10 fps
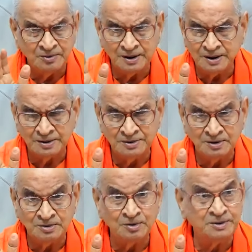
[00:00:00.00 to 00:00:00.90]
or
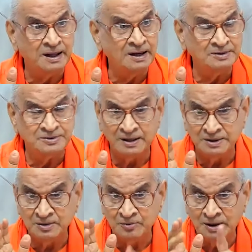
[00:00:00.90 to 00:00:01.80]
Vivekananda to tell us that
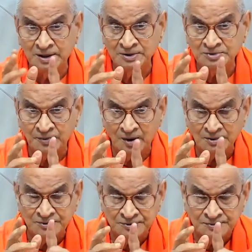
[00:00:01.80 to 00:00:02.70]
the world is
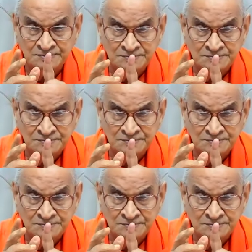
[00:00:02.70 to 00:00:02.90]
false.